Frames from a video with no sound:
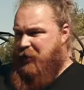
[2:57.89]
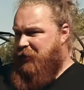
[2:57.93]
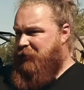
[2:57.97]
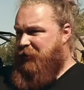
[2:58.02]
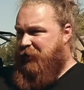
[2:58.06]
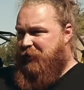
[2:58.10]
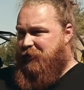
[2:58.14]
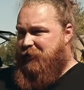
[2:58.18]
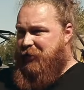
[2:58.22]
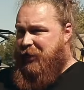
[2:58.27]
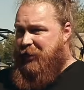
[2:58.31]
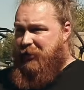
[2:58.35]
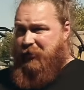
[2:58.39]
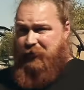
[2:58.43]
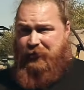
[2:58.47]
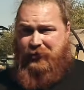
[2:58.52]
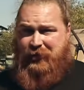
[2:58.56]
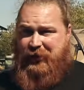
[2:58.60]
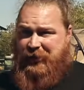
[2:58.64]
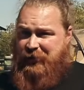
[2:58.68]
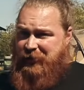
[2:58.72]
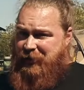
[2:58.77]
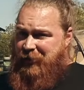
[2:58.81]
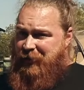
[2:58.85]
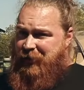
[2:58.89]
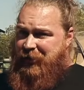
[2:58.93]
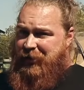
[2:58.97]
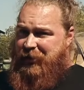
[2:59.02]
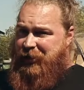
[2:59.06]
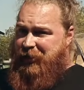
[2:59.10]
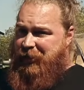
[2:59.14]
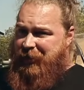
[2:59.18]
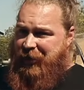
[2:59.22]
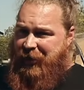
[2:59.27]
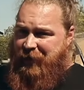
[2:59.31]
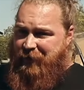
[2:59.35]
let's say, you're seasonal and
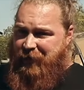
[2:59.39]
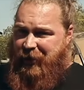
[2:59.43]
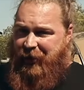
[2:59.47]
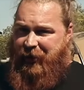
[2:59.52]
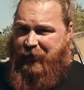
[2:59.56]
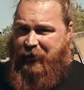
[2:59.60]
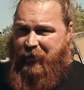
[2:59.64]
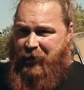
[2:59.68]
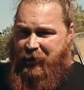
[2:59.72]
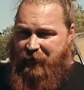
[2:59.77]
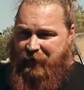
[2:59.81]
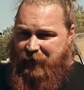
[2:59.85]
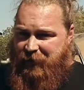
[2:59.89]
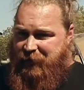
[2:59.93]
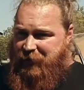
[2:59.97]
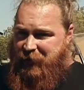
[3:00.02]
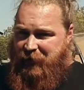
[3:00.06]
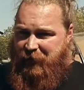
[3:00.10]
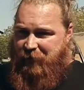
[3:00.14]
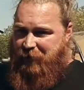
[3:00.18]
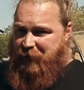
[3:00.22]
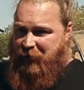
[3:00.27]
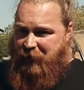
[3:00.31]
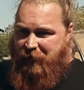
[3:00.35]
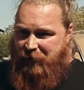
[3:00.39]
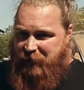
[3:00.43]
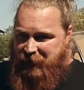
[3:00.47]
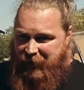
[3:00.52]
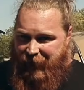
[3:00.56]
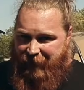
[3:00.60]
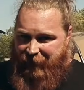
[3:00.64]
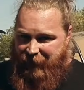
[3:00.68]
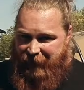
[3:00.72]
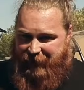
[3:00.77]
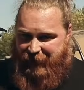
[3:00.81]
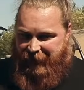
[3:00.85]
you're leaving and all of a sudden you've noticed
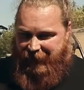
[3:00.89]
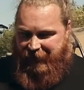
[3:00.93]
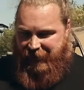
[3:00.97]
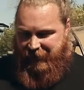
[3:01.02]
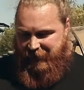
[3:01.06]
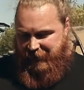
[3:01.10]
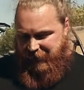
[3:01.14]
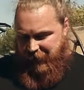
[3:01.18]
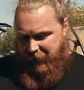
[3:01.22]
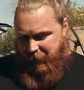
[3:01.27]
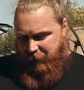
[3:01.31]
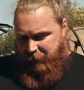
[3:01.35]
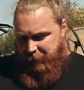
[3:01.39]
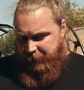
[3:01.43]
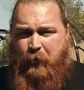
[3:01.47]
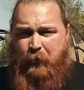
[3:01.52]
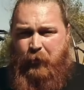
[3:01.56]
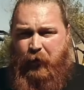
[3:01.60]
everything is low.